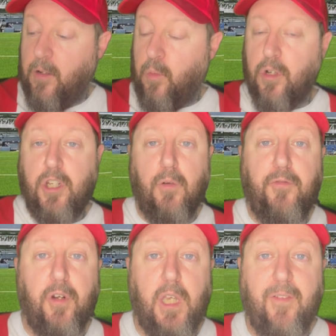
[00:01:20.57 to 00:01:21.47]
Watch out
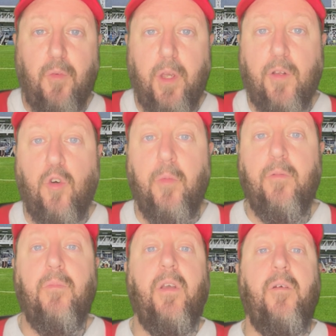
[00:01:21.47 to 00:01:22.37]
for a giveaway
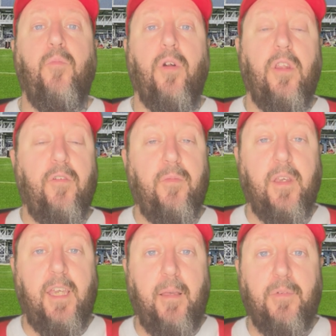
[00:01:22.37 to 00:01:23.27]
coming in one of the
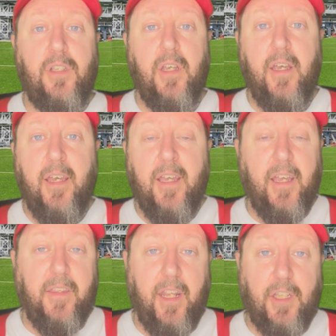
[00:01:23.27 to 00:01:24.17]
games
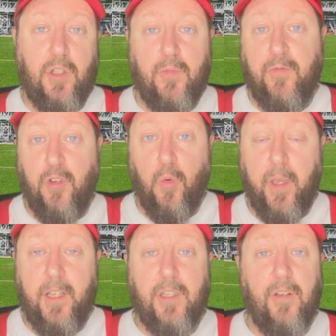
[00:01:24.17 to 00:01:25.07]
in the next few
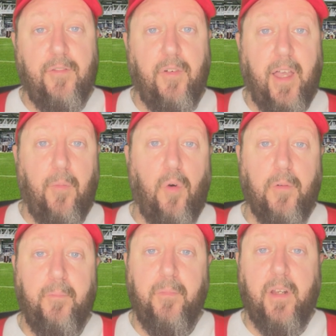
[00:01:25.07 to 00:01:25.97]
weeks for that
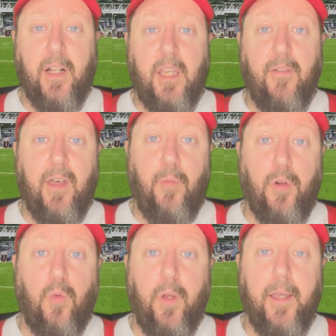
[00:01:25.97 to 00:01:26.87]
one, and I'll give that one
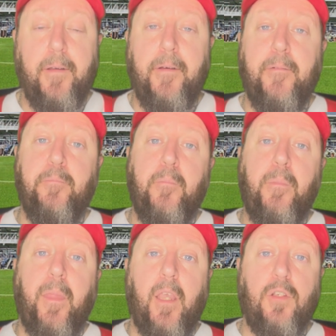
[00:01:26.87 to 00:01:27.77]
away.
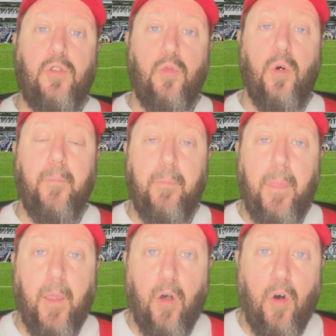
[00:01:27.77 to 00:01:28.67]
So,
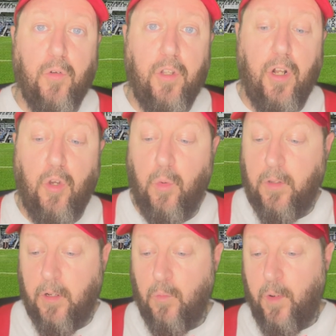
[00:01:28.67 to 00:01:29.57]
on to Luton
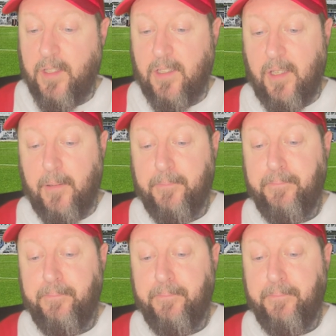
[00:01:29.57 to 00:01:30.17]
then on Wednesday.